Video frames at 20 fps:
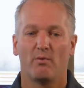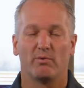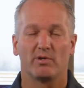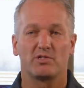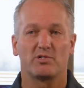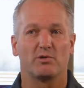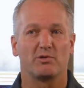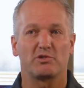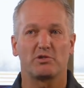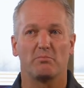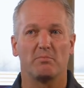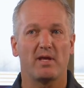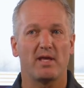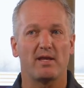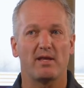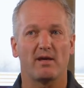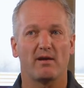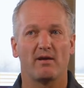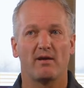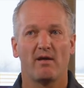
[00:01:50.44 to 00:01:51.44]
with social
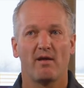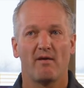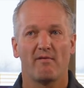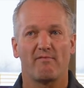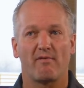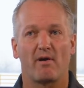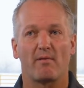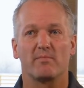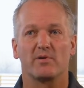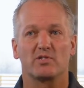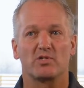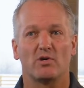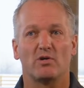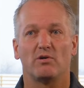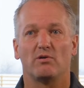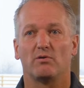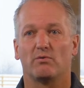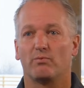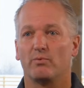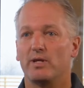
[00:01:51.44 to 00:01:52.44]
media, farmers
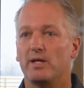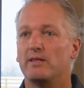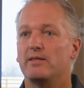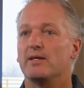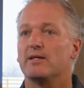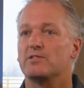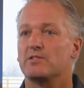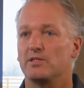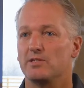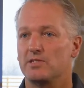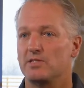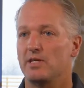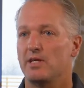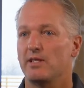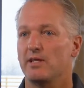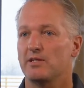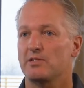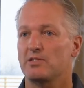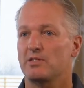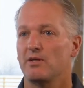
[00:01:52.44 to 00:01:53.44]
all read this and see
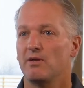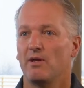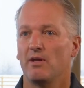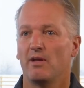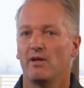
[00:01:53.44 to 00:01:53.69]
this.